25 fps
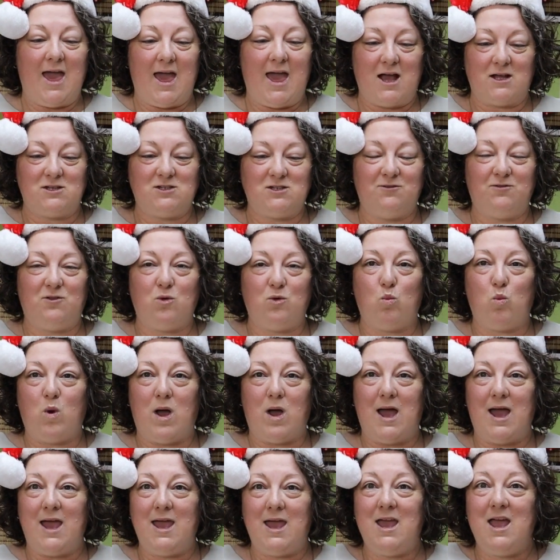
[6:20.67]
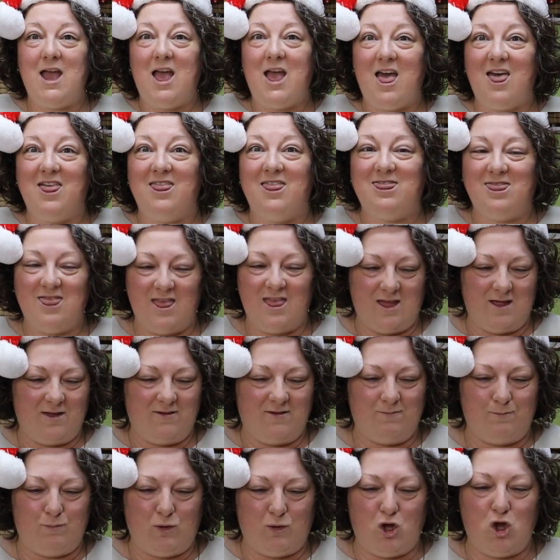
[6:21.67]
out of the way.
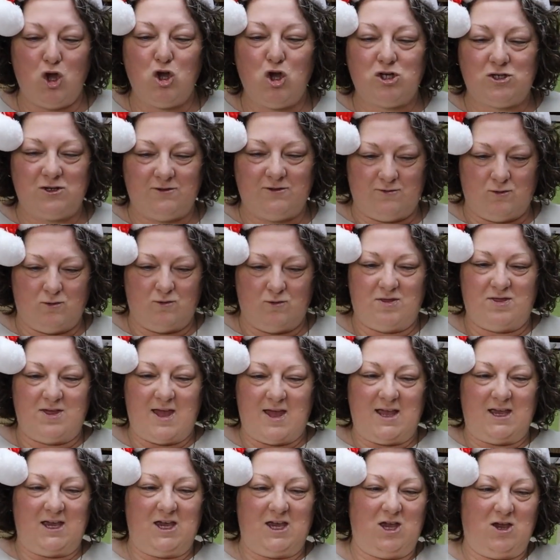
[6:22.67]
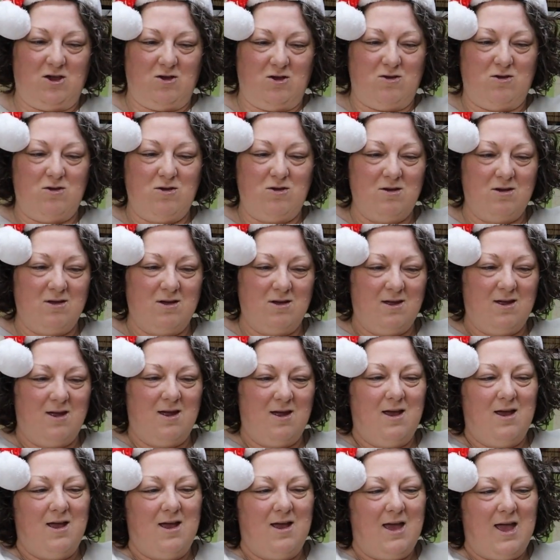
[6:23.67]
Beautiful, thank you.
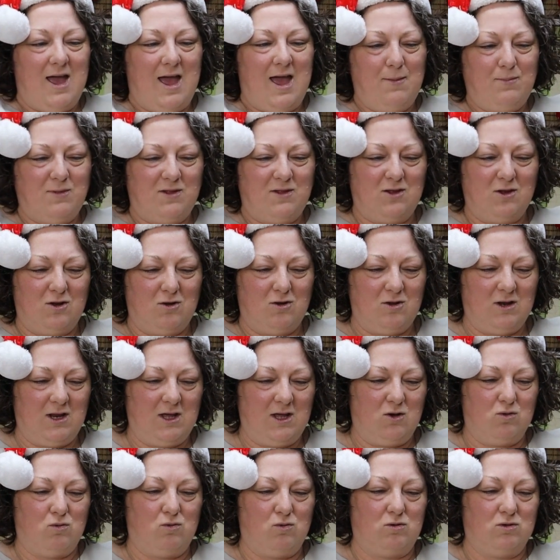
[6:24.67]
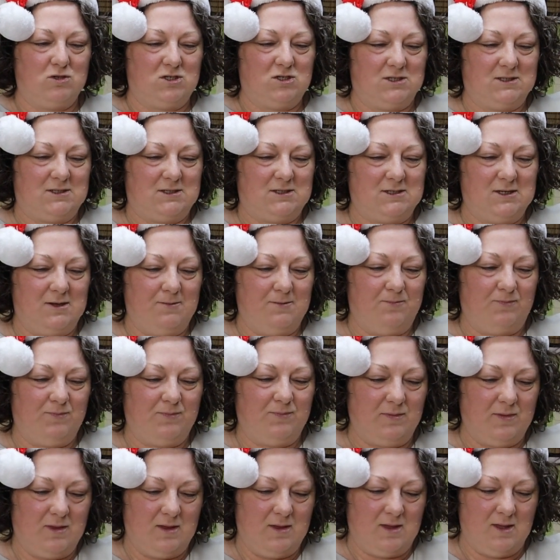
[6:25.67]
Absolutely gorgeous.
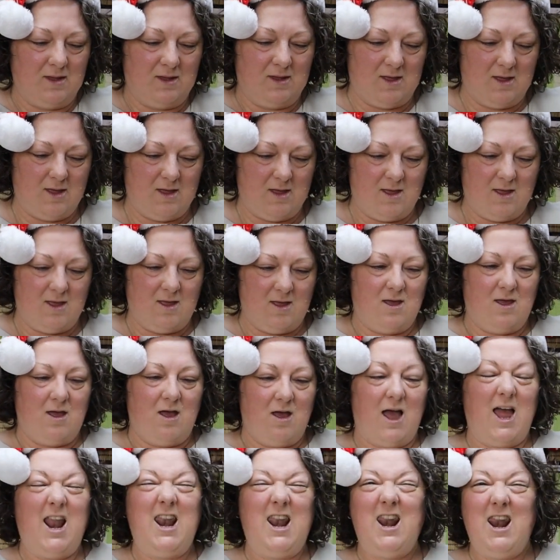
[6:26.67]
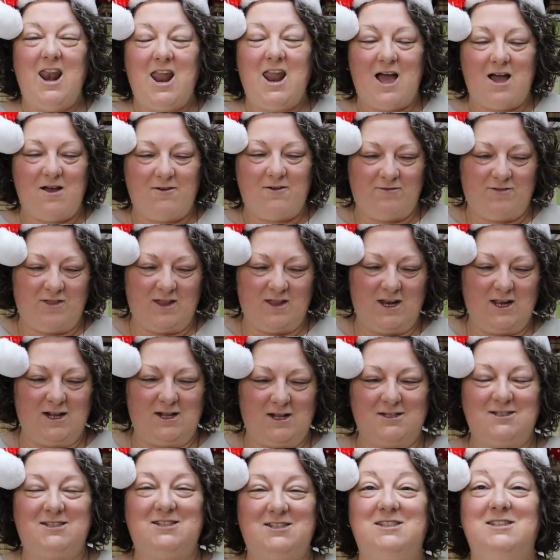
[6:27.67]
I love the
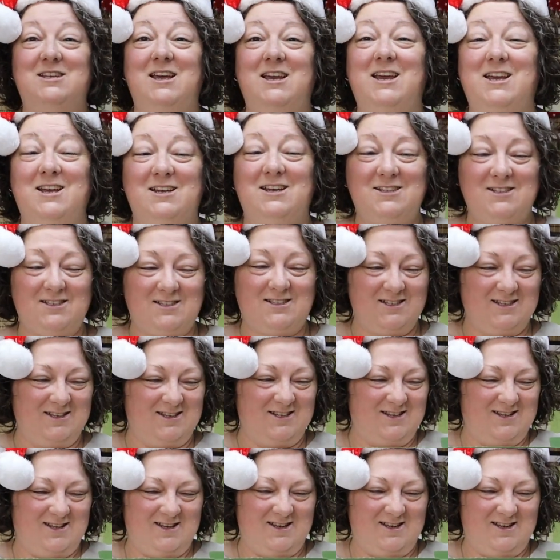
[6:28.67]
little stickers.